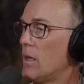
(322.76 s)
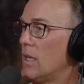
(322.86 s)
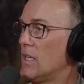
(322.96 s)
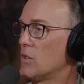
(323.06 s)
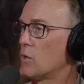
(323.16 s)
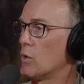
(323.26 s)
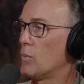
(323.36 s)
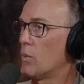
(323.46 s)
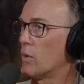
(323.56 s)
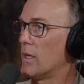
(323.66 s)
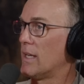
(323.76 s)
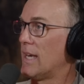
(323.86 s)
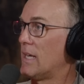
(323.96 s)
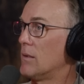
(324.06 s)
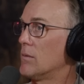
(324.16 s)
and his group were like,
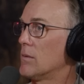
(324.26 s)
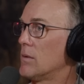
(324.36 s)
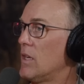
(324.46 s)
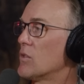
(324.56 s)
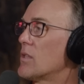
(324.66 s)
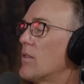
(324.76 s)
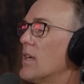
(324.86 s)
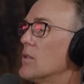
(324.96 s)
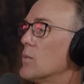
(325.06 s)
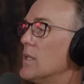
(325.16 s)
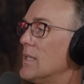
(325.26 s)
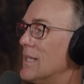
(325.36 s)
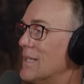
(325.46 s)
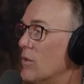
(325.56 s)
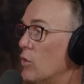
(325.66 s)
hey, here's the things we
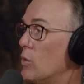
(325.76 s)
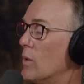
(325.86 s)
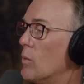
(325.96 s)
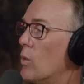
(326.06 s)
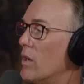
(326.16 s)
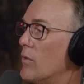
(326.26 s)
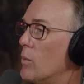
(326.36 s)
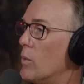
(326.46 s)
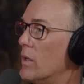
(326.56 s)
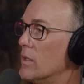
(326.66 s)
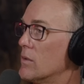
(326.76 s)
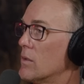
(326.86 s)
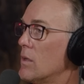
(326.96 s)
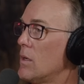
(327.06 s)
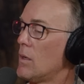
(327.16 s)
didn't do. And one of them was
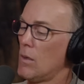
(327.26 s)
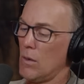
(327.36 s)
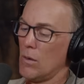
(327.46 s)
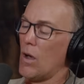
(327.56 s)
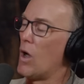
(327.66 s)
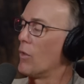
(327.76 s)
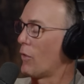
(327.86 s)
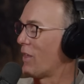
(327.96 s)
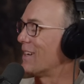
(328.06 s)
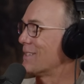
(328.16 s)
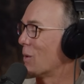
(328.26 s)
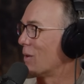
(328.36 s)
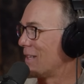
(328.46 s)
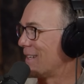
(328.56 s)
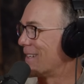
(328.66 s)
all the things that
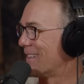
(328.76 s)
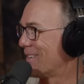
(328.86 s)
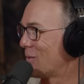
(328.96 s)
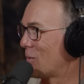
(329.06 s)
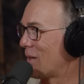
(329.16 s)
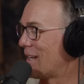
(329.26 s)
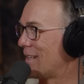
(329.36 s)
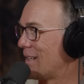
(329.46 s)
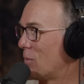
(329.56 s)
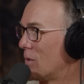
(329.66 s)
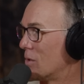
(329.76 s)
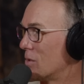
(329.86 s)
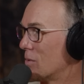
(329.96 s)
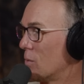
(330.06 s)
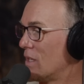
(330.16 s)
we did, right? It
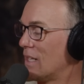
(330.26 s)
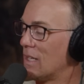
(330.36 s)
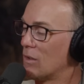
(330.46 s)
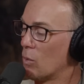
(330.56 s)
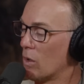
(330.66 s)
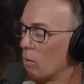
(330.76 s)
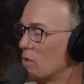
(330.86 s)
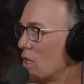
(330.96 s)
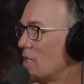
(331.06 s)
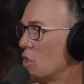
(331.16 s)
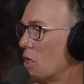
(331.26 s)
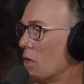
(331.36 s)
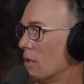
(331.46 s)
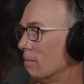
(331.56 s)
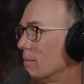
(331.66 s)
was, we didn't get to work with
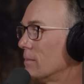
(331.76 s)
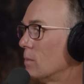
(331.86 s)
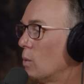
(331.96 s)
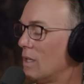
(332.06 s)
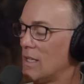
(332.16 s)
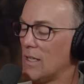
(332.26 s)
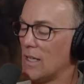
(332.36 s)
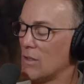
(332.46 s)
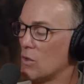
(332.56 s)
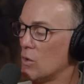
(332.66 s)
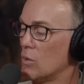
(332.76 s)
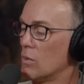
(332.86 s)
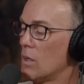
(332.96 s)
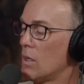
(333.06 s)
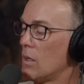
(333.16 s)
JGR. We didn't get
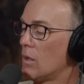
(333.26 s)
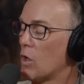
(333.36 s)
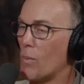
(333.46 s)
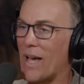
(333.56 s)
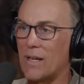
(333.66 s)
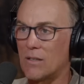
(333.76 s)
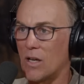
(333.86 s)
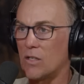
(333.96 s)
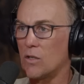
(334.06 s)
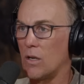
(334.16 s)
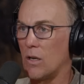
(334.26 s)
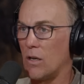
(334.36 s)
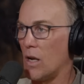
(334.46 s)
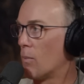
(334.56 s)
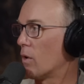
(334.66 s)
to go back and touch on a
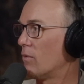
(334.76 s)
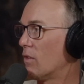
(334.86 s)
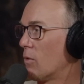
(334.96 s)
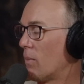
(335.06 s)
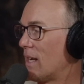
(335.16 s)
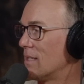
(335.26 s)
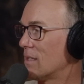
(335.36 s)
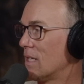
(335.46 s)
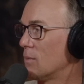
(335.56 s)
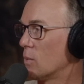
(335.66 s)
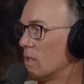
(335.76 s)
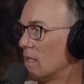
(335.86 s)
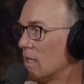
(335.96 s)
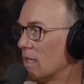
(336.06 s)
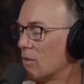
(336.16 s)
number of different paint schemes. We
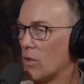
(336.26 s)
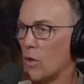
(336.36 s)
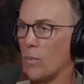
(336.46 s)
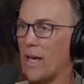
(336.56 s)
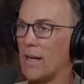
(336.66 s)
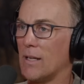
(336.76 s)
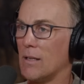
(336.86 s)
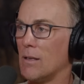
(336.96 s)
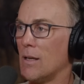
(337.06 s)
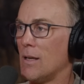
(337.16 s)
didn't get to go back and